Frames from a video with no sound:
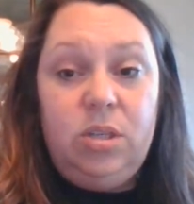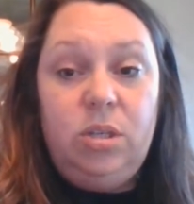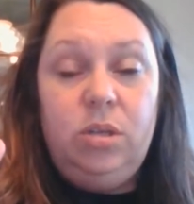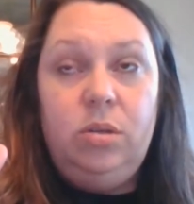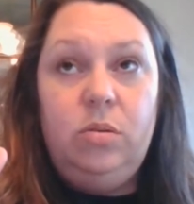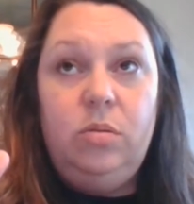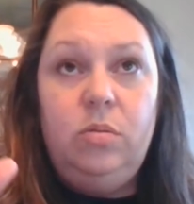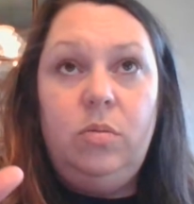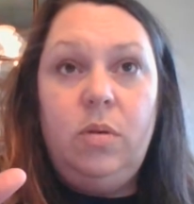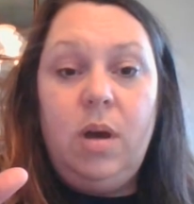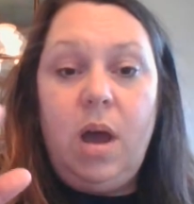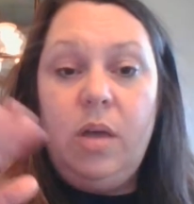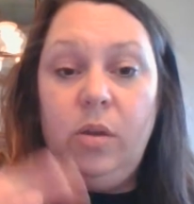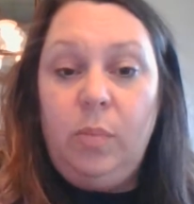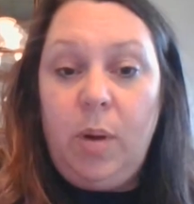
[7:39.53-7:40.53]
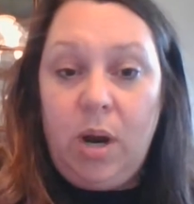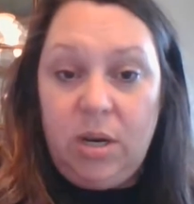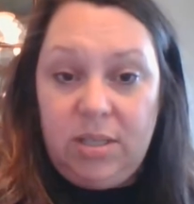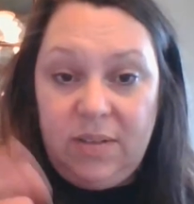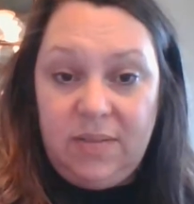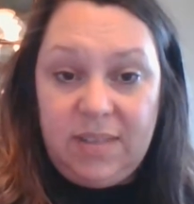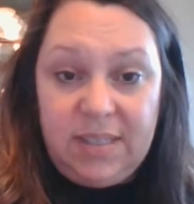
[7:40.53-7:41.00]
to other
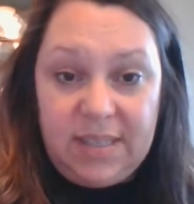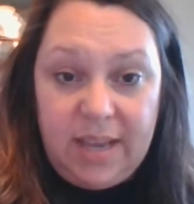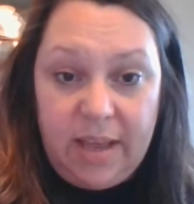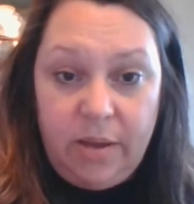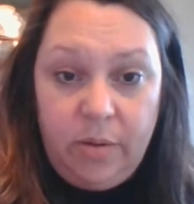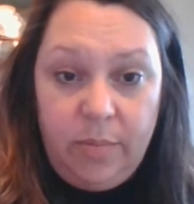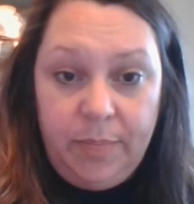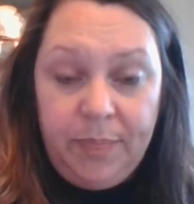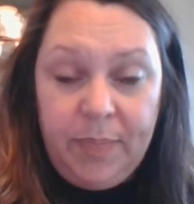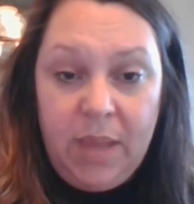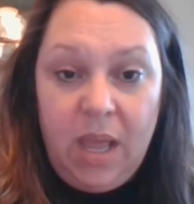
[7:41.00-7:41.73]
parts of the cell,